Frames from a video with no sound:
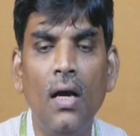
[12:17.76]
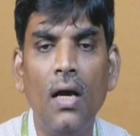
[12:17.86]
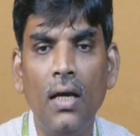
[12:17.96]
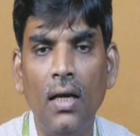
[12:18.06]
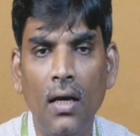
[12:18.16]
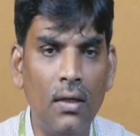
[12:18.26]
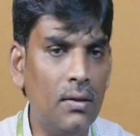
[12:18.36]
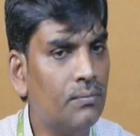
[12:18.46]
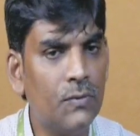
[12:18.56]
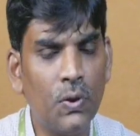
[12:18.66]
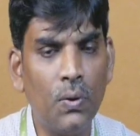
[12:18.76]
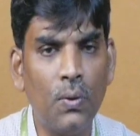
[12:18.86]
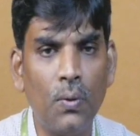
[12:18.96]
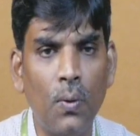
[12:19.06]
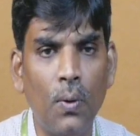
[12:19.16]

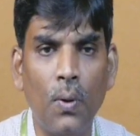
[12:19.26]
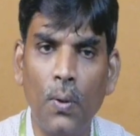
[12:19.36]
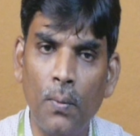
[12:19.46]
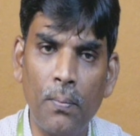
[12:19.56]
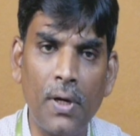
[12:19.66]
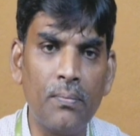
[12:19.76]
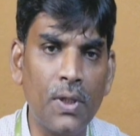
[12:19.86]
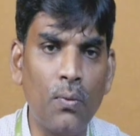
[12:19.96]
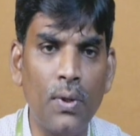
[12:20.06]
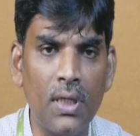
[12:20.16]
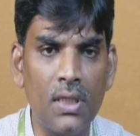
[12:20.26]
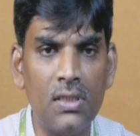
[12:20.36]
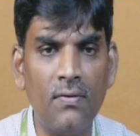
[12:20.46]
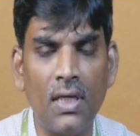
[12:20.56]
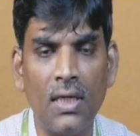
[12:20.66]
from the coenergy
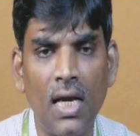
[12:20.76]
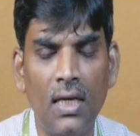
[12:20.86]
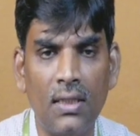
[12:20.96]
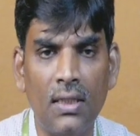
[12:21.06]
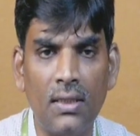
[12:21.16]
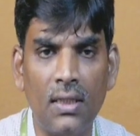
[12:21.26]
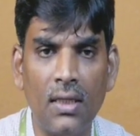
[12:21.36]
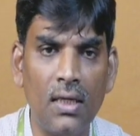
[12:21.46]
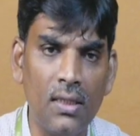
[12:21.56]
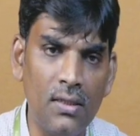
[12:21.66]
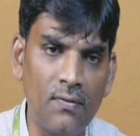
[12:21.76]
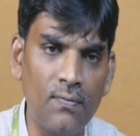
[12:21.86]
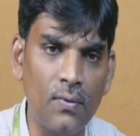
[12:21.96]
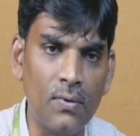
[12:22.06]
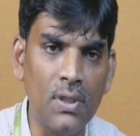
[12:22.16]
we can calculate the either
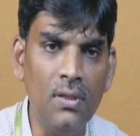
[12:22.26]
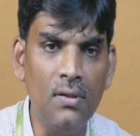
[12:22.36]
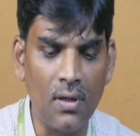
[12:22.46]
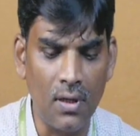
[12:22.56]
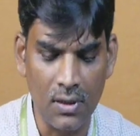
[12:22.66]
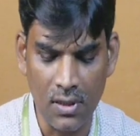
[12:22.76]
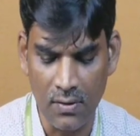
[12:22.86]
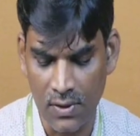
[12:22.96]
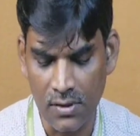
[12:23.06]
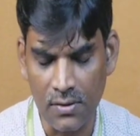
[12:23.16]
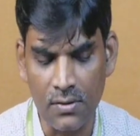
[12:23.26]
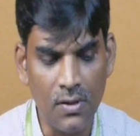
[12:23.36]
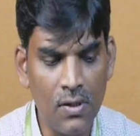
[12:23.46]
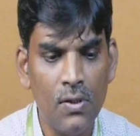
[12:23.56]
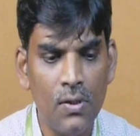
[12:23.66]
force and torque equation.
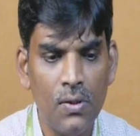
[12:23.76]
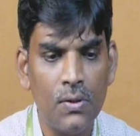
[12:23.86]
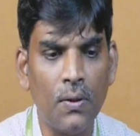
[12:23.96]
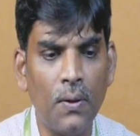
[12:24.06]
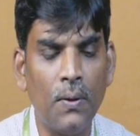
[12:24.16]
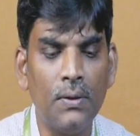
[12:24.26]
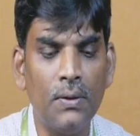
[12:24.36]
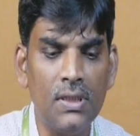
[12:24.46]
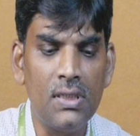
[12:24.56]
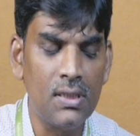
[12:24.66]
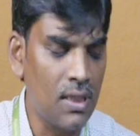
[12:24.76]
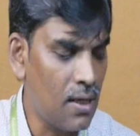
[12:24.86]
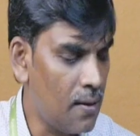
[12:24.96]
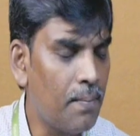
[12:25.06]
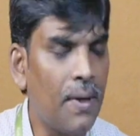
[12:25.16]
So this is
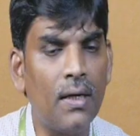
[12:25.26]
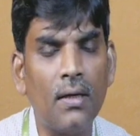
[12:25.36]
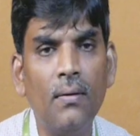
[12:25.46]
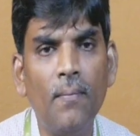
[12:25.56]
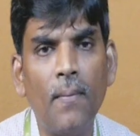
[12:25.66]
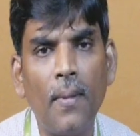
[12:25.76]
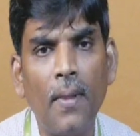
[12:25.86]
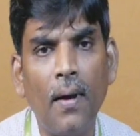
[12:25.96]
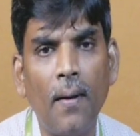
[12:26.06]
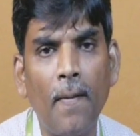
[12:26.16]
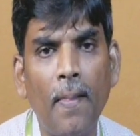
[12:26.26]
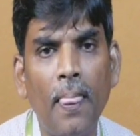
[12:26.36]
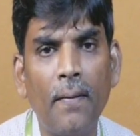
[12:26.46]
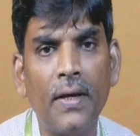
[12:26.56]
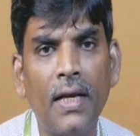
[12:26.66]
the pattern.
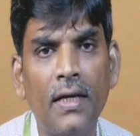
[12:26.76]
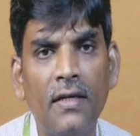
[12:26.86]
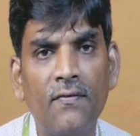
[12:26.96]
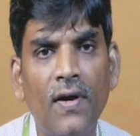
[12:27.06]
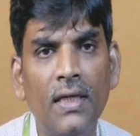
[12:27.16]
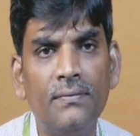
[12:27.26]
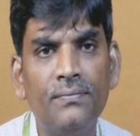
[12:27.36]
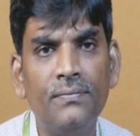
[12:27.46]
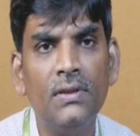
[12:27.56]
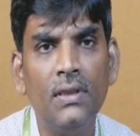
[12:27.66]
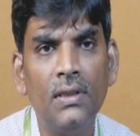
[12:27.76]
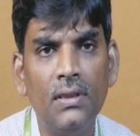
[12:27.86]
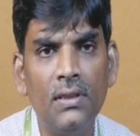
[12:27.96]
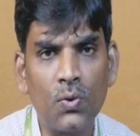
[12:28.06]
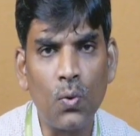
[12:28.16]
We can define
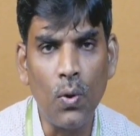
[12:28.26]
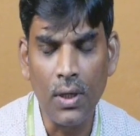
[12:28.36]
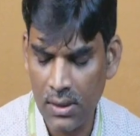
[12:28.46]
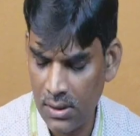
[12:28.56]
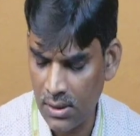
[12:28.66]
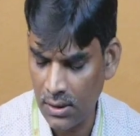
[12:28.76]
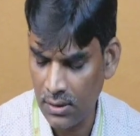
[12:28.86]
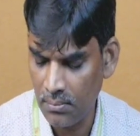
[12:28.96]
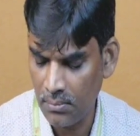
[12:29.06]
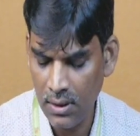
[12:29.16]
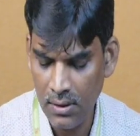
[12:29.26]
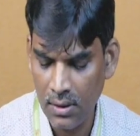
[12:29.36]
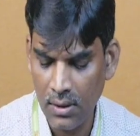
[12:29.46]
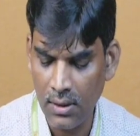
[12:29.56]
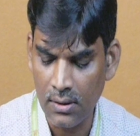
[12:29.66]
this coenergy is nothing but
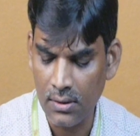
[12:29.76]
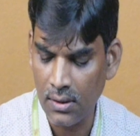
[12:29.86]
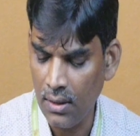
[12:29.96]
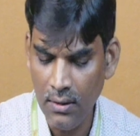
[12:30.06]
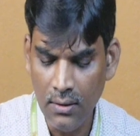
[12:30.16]
it is a